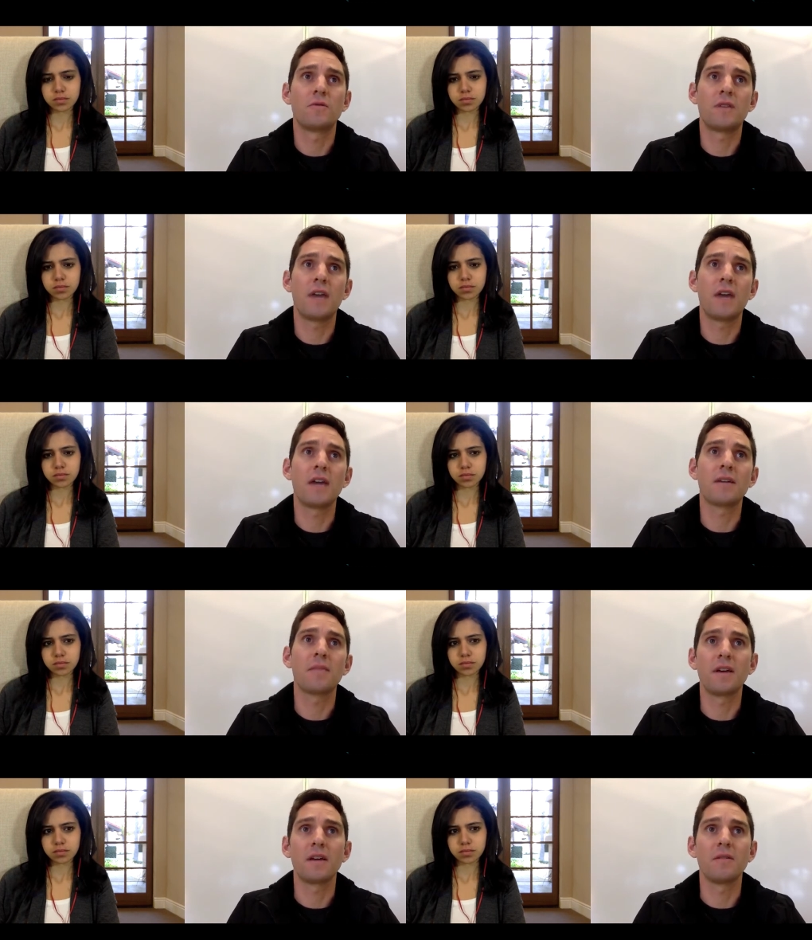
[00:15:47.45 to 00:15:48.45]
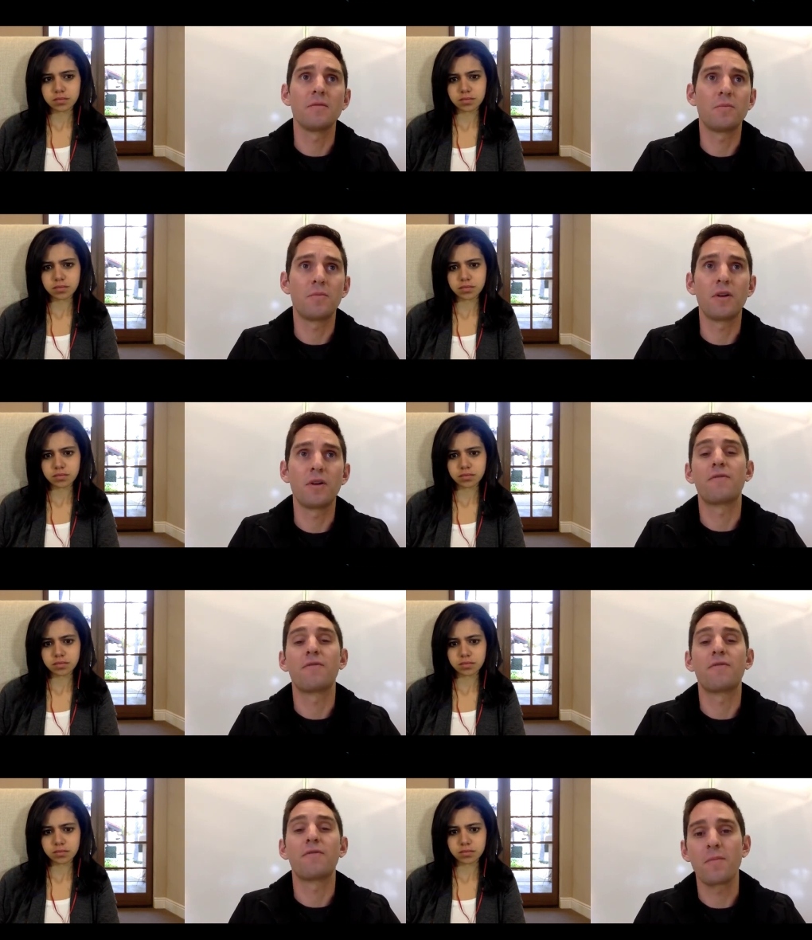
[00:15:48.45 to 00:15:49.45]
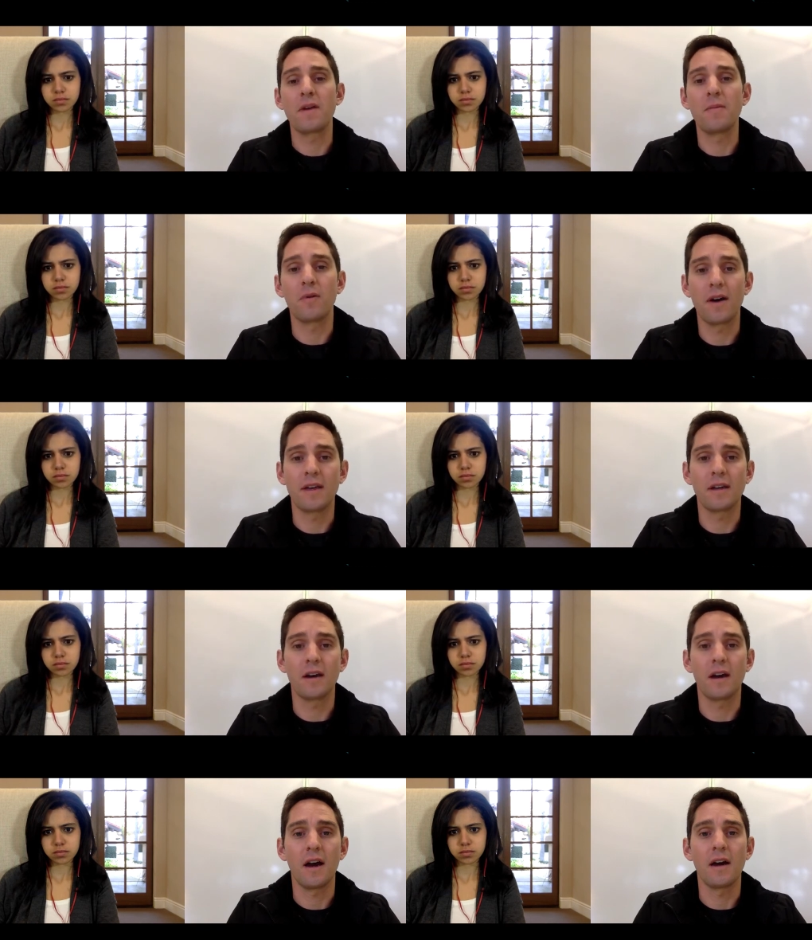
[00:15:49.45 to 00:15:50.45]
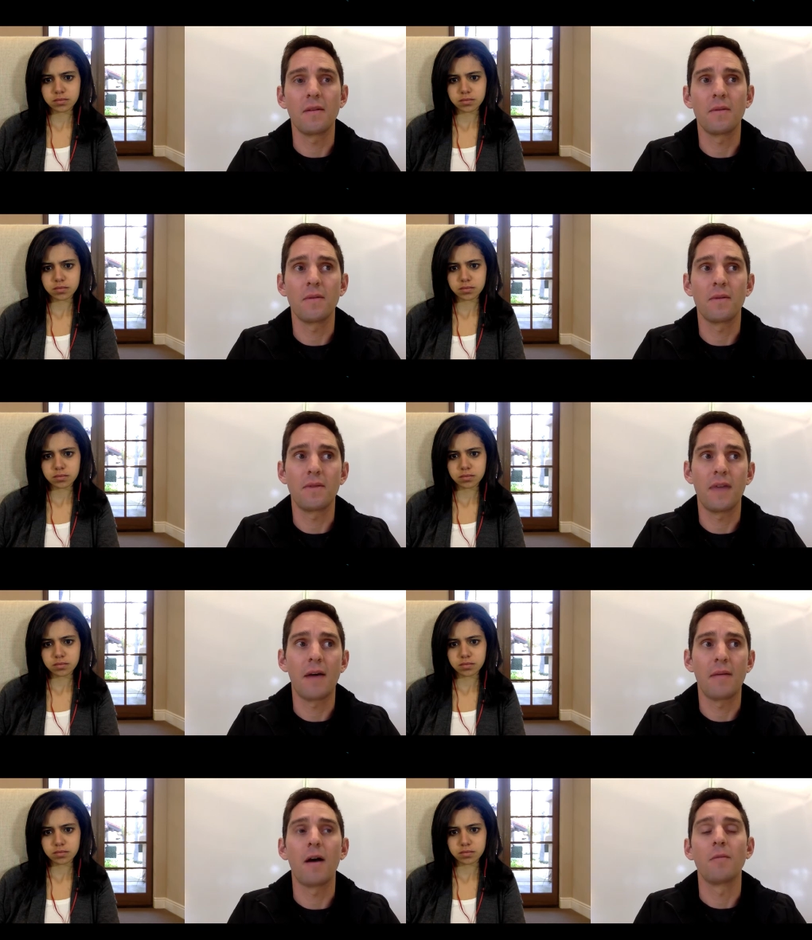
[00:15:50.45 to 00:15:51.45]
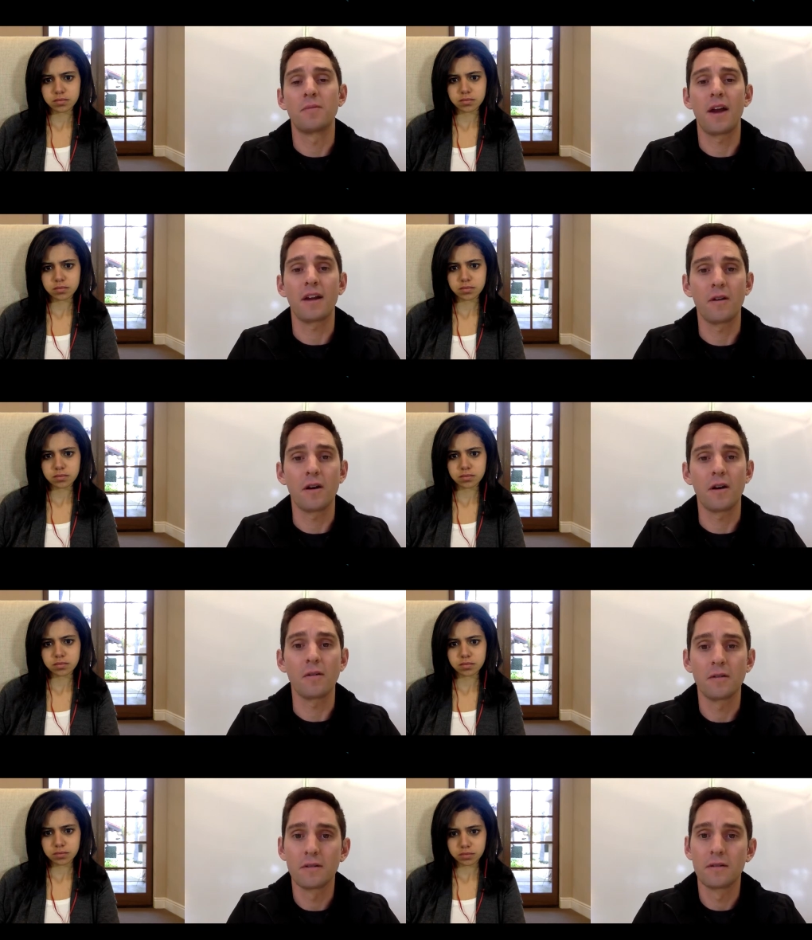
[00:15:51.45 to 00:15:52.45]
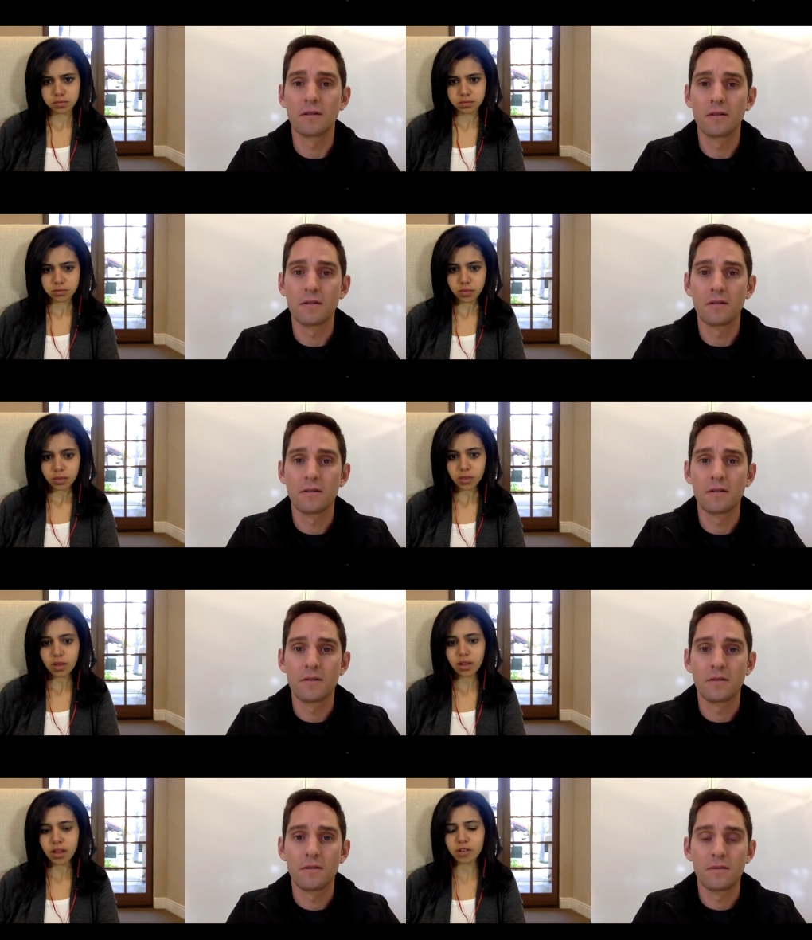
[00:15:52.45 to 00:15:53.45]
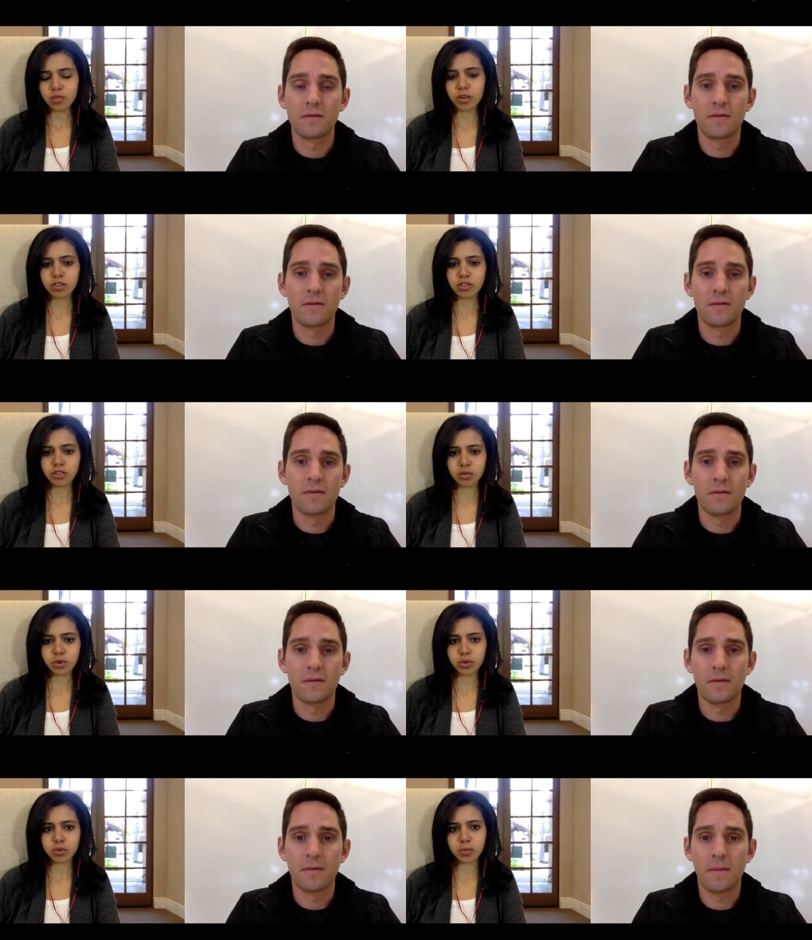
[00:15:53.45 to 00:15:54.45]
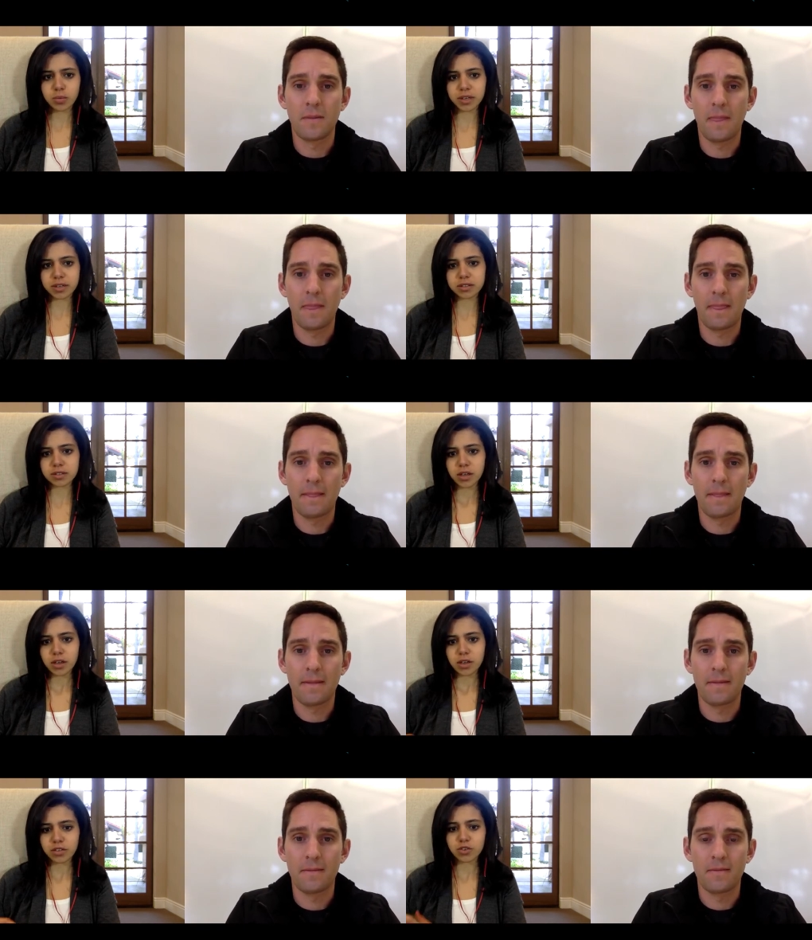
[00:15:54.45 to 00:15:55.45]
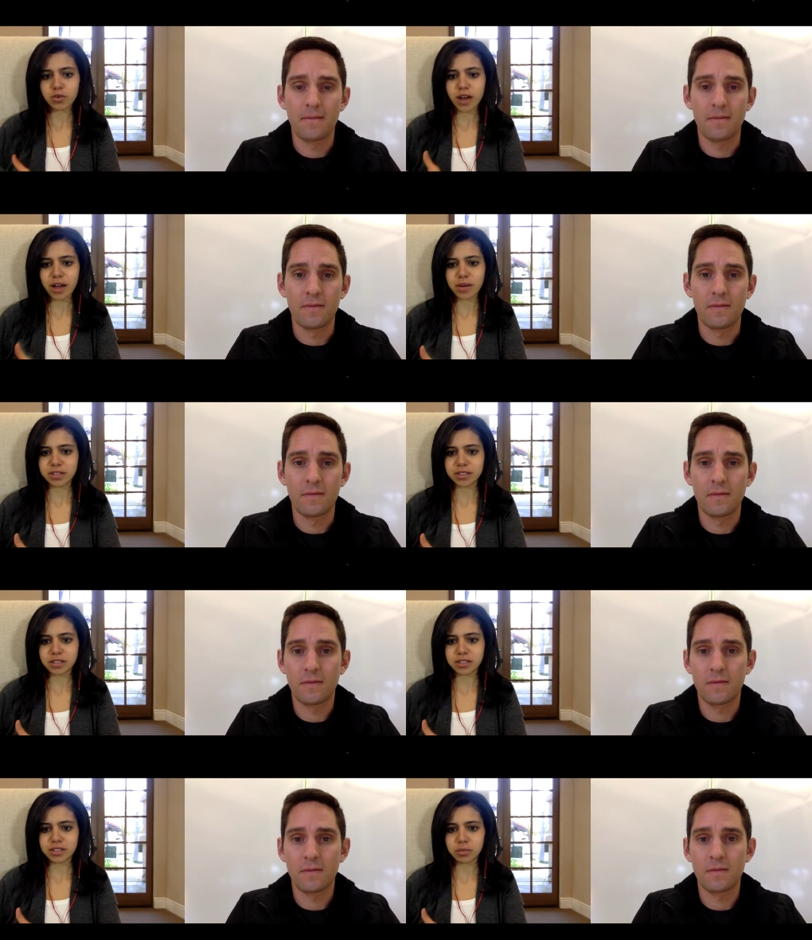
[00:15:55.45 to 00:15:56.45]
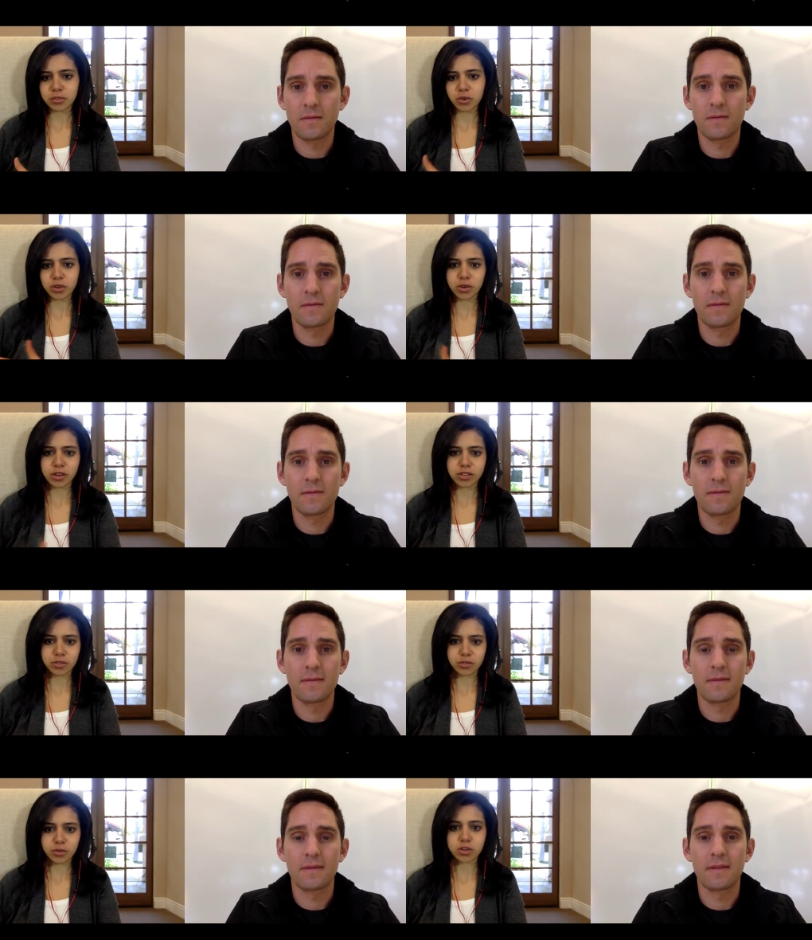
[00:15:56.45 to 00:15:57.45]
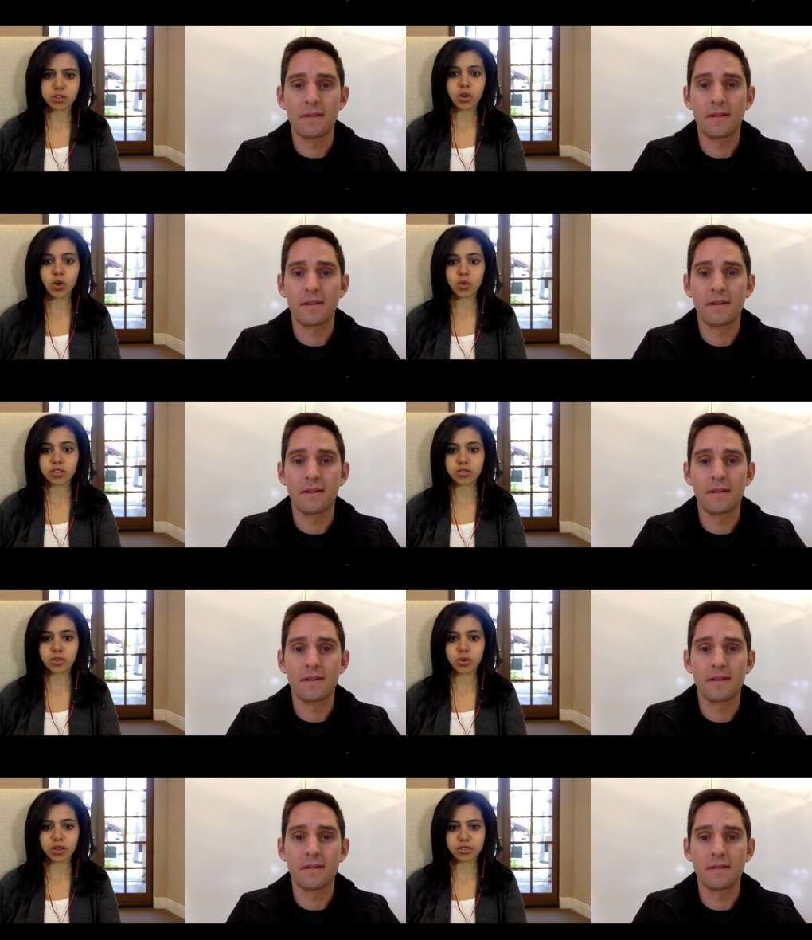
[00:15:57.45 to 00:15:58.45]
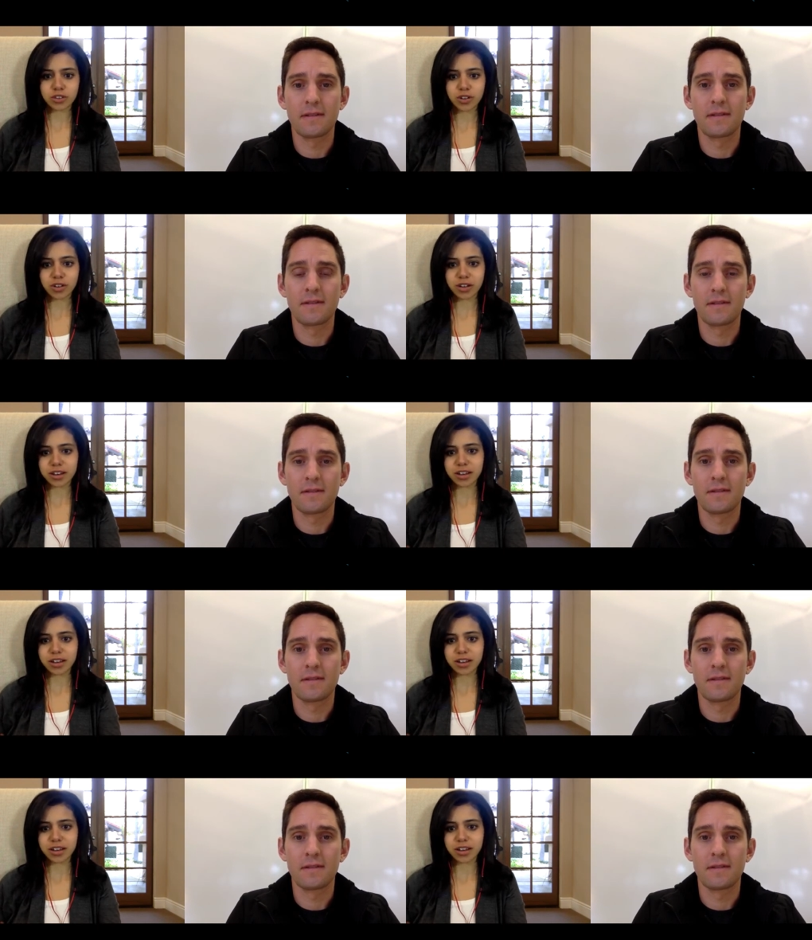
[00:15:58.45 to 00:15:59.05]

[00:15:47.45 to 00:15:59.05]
Speaker 1: take something and put it in front of more people, I think that helps a product grow.
Speaker 2: I'm glad you mentioned growth, because as you and I were discussing before, you guys are, of course, always focused on